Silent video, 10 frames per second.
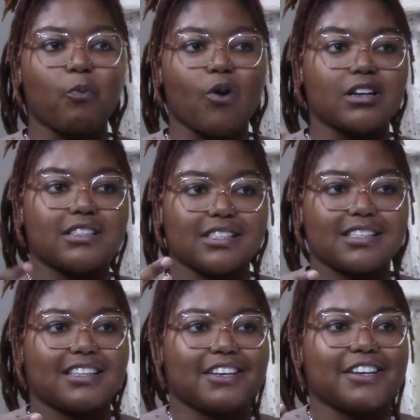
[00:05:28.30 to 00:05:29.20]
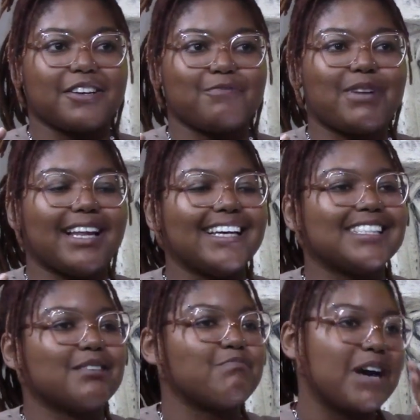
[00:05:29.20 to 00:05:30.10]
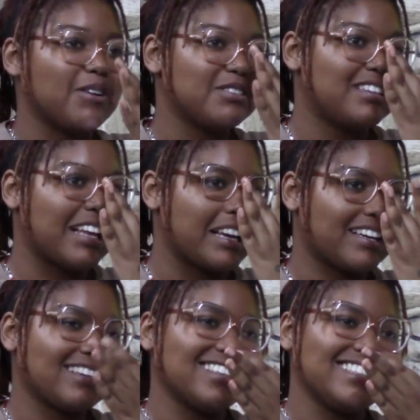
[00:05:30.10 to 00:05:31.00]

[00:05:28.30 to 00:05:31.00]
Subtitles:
what the play is about? Like,